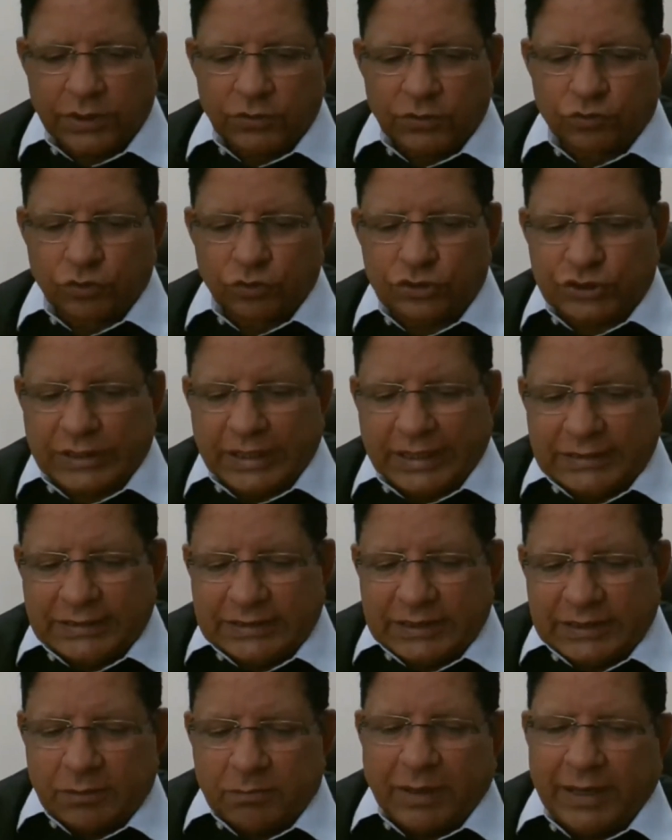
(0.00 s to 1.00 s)
So
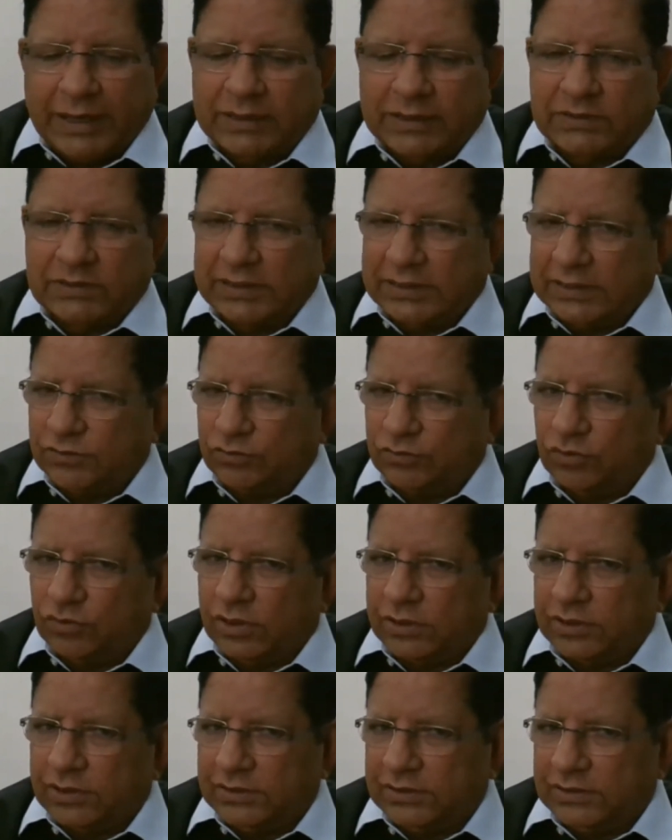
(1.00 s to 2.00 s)
changing mindset is
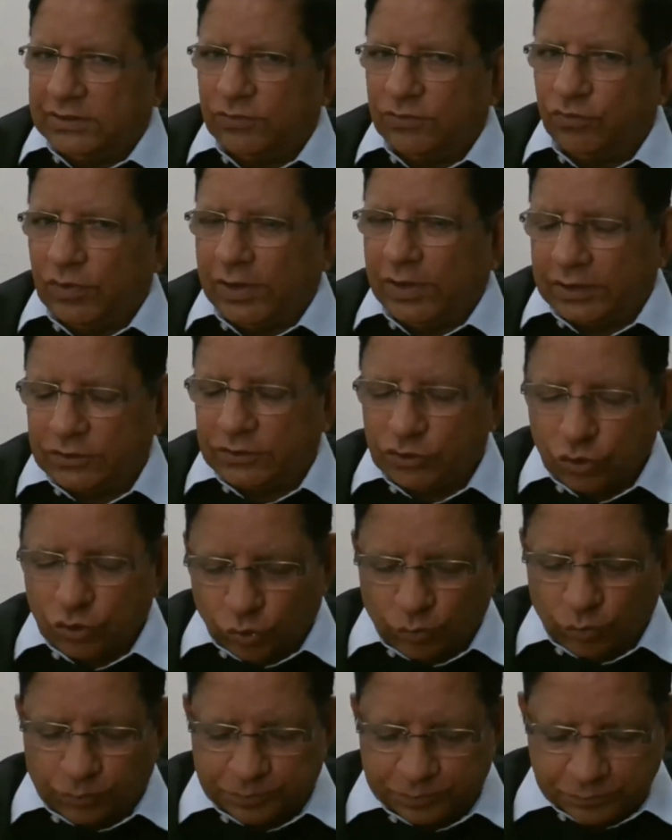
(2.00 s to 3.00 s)
not easy. One,
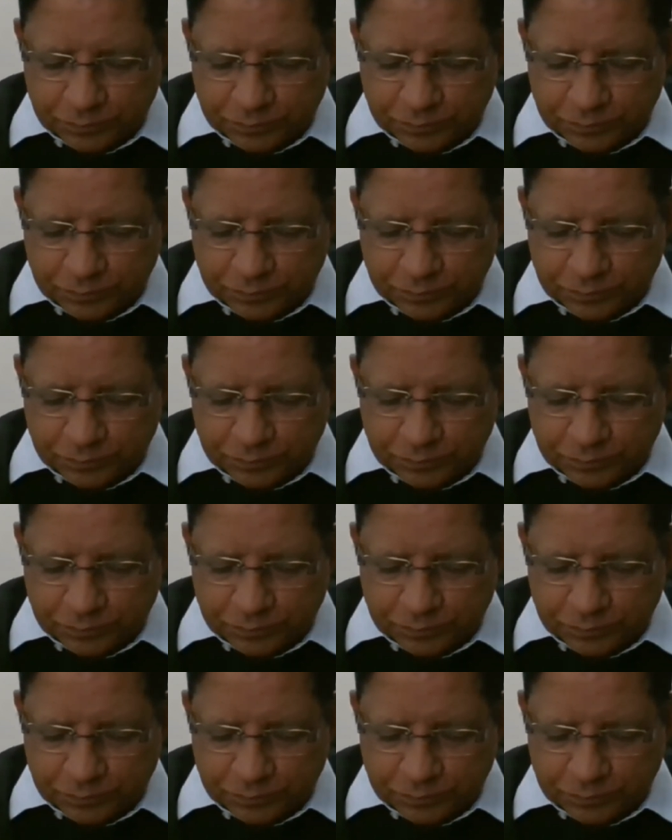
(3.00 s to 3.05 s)
two.